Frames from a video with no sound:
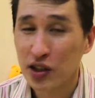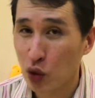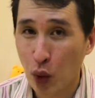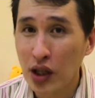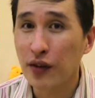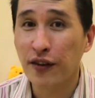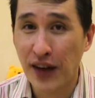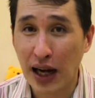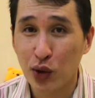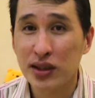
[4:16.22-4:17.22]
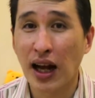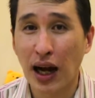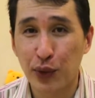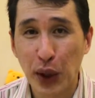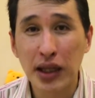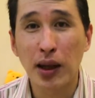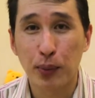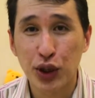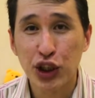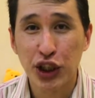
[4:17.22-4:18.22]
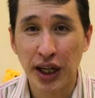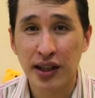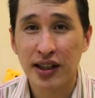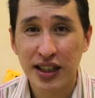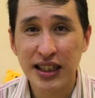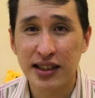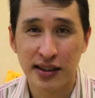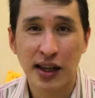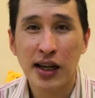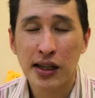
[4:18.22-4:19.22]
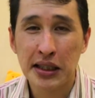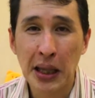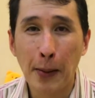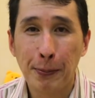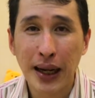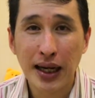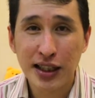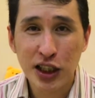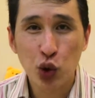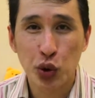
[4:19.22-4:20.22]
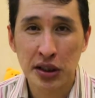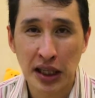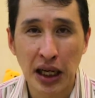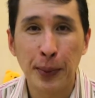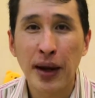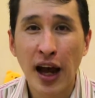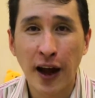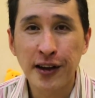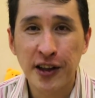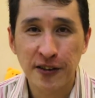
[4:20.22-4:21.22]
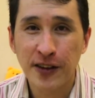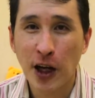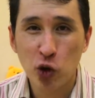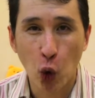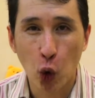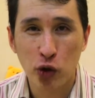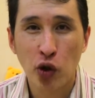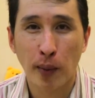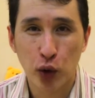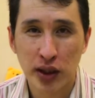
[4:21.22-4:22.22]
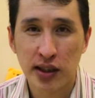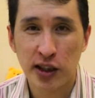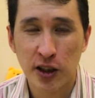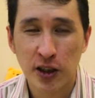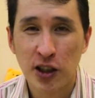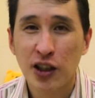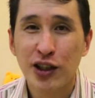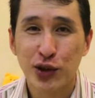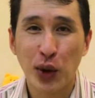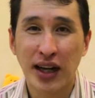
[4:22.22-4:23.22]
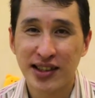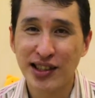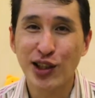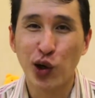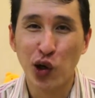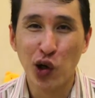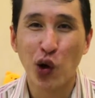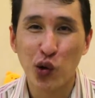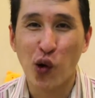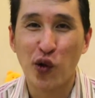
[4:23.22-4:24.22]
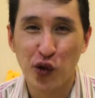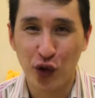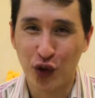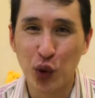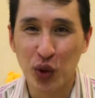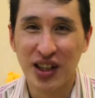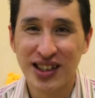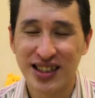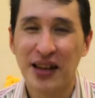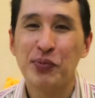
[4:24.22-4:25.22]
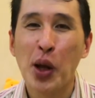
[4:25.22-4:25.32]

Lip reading: So one of the values that I really appreciate is the ability to stand up and defend your own community. So I see a lot of viewers